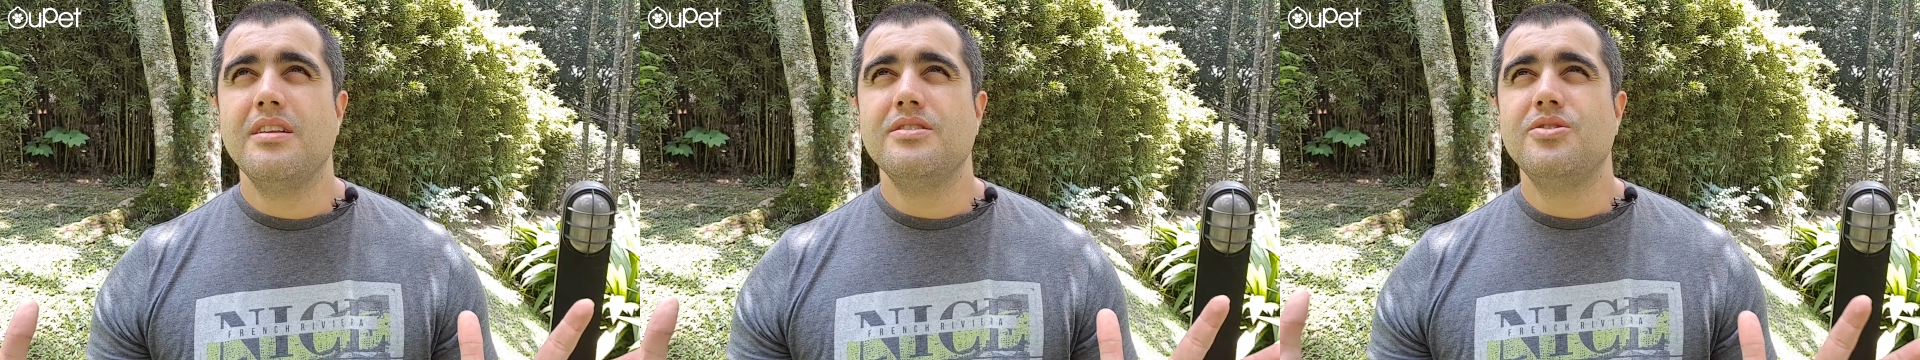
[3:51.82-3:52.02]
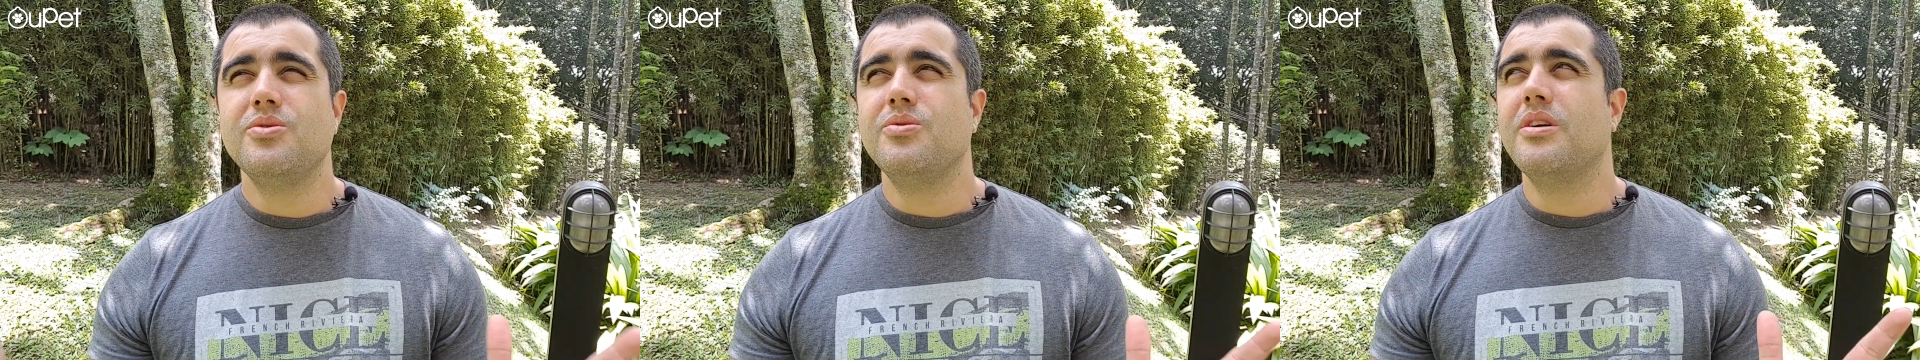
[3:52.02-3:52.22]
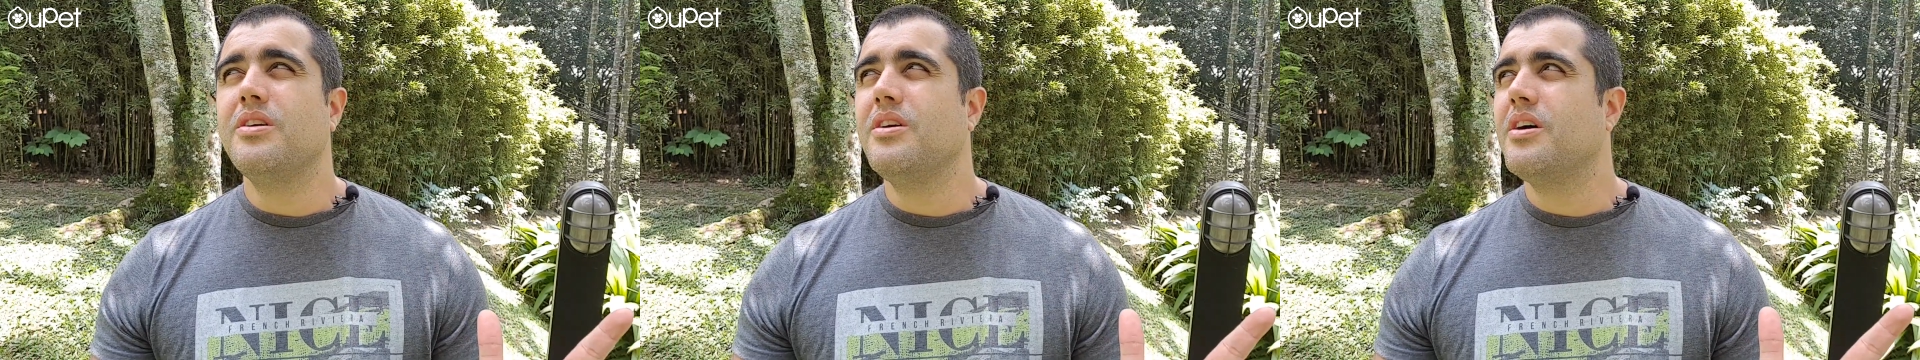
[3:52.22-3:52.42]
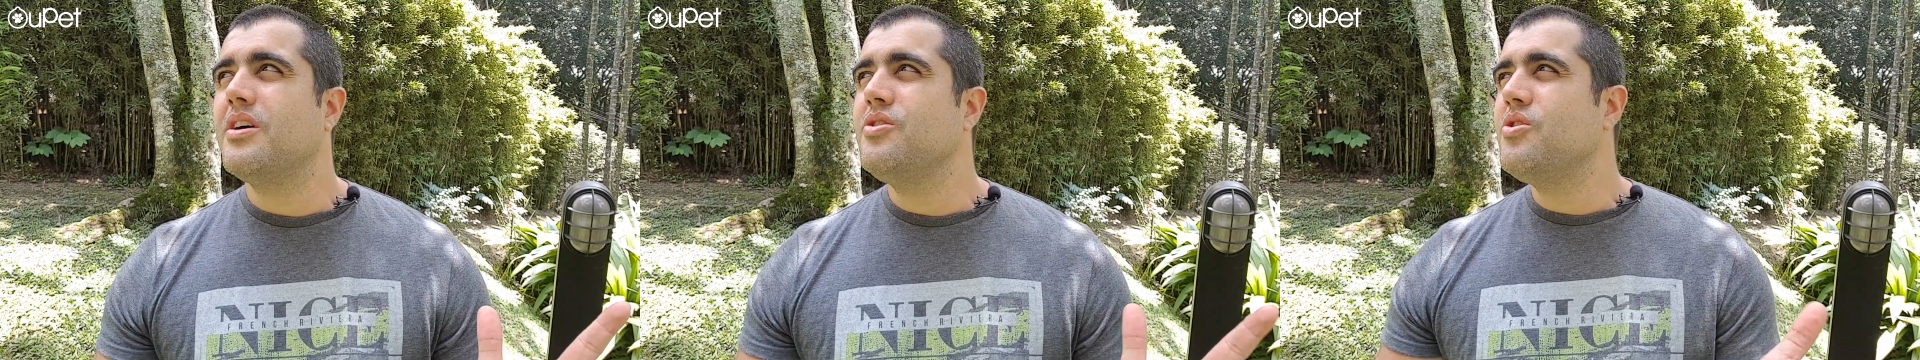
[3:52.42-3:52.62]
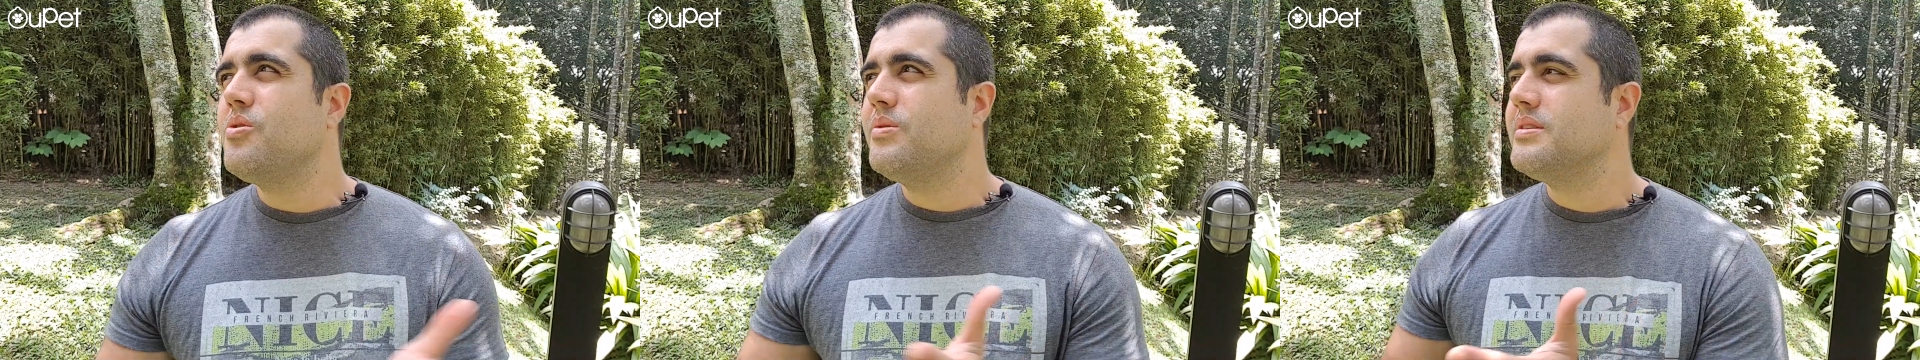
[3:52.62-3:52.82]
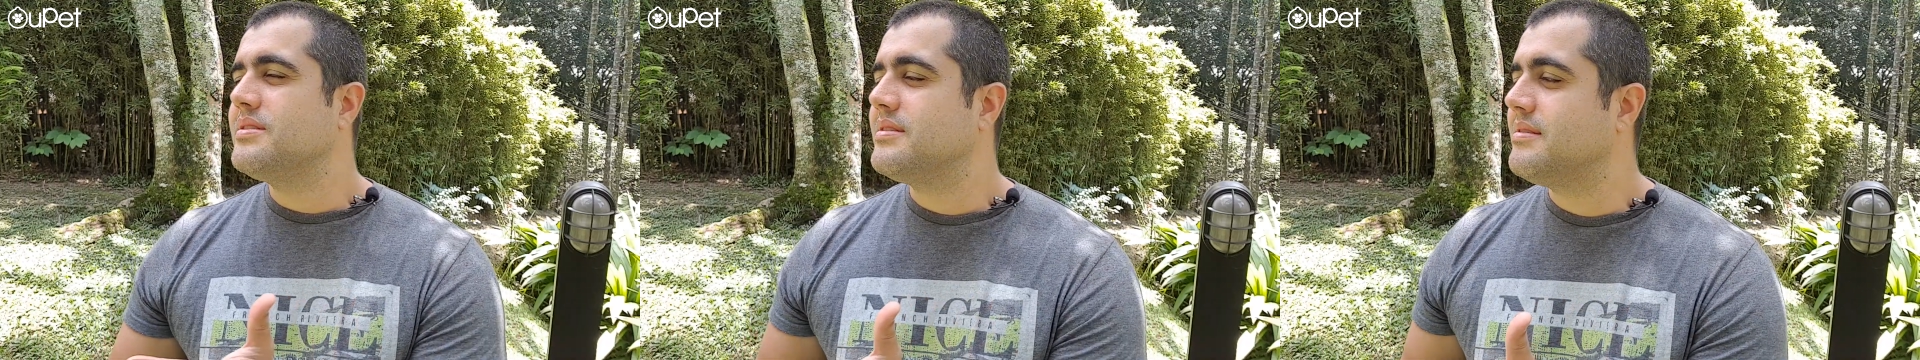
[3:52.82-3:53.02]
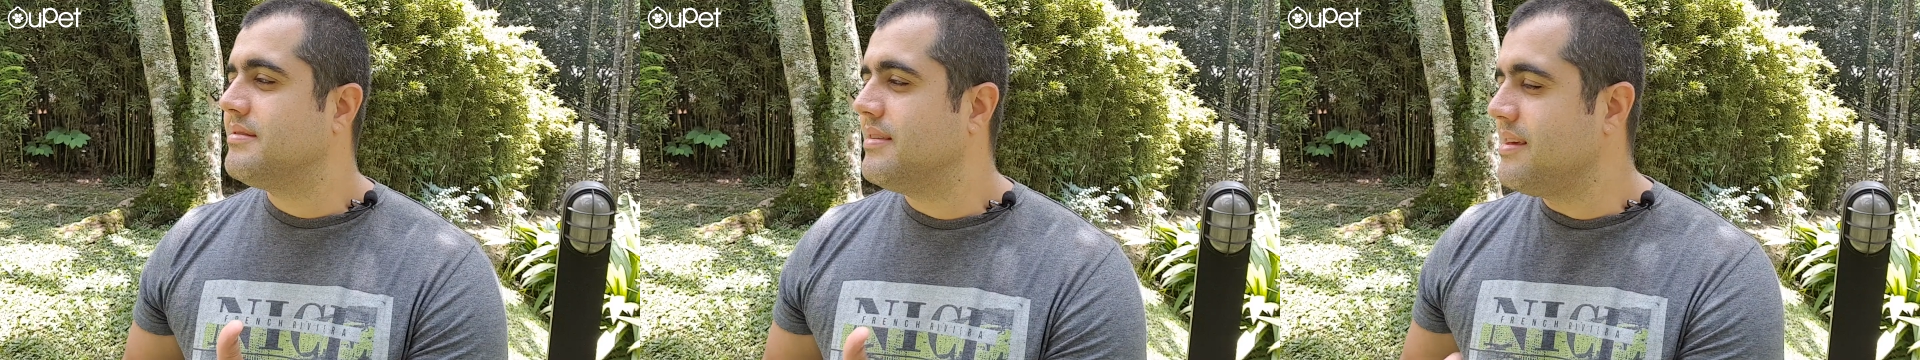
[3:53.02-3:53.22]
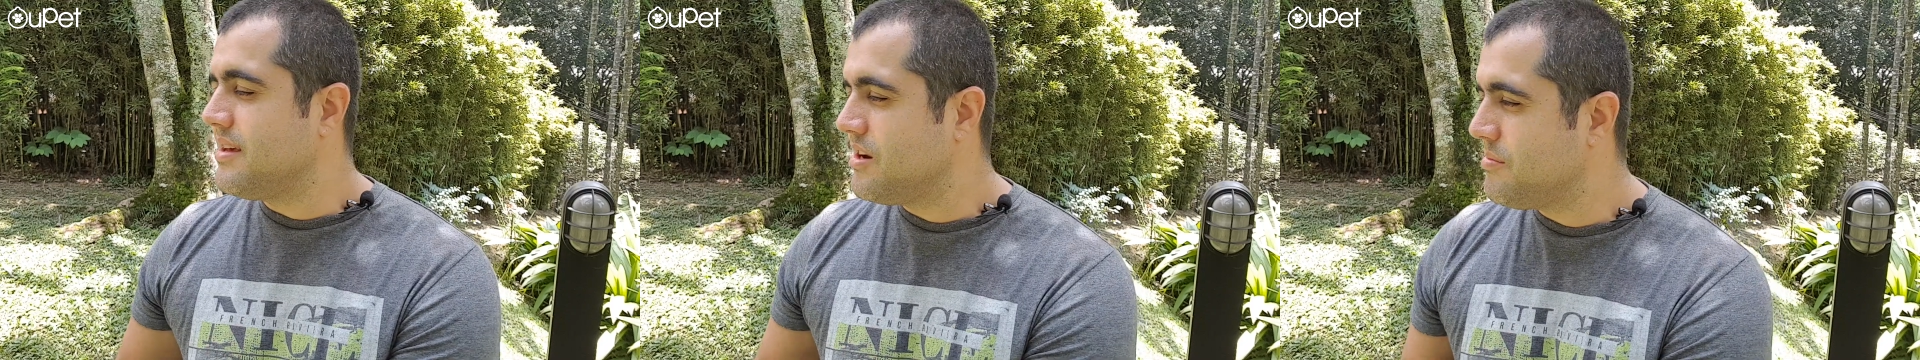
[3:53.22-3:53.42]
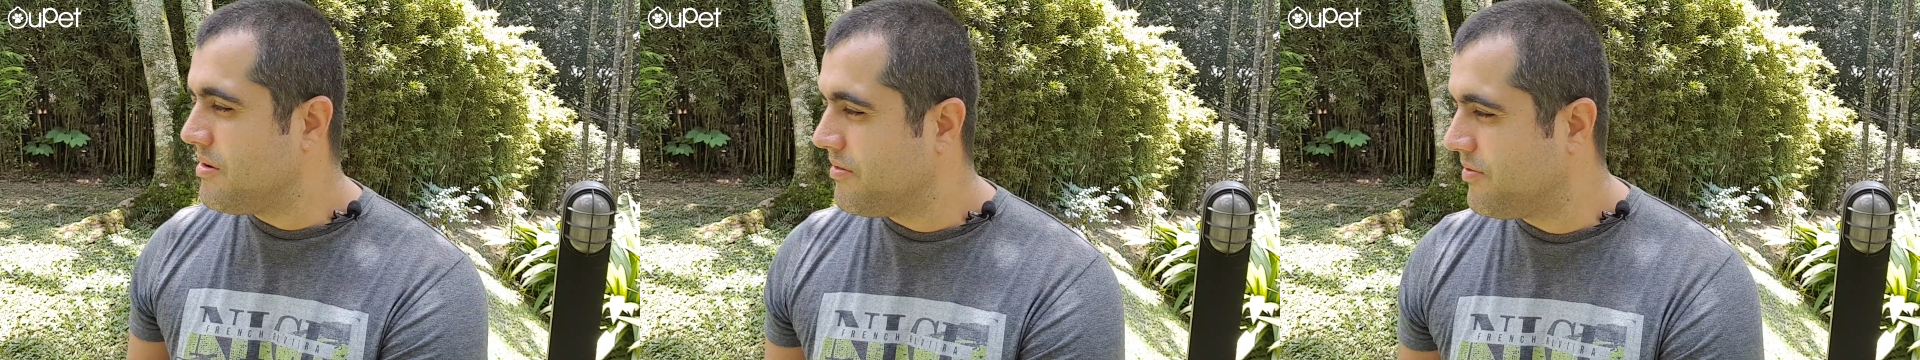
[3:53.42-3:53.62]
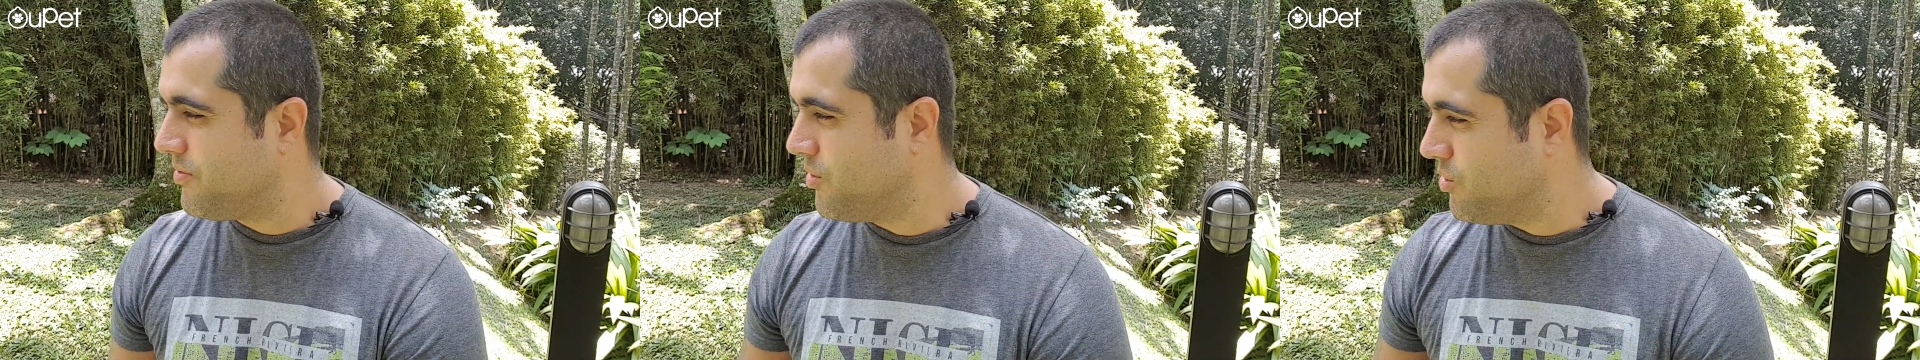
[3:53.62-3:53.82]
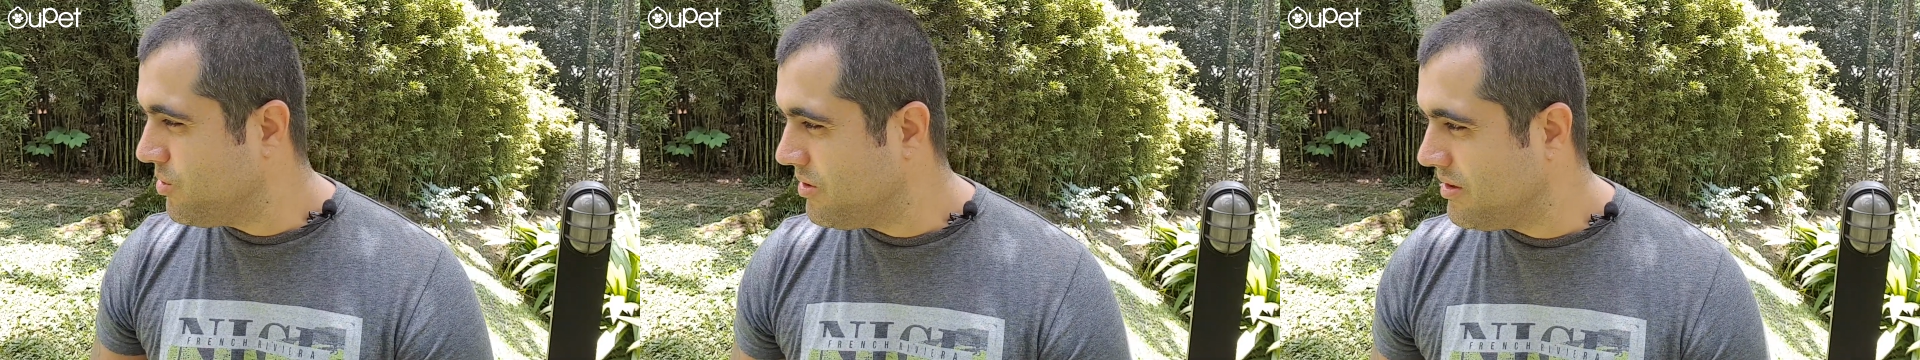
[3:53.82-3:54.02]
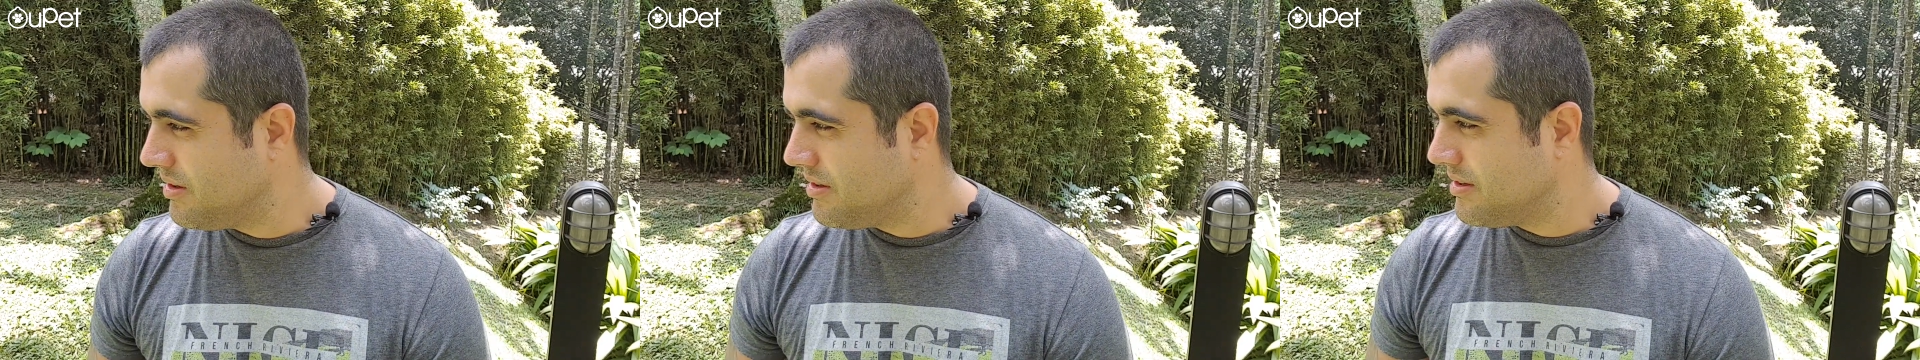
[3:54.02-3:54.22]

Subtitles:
Dude, are you always thinking about food?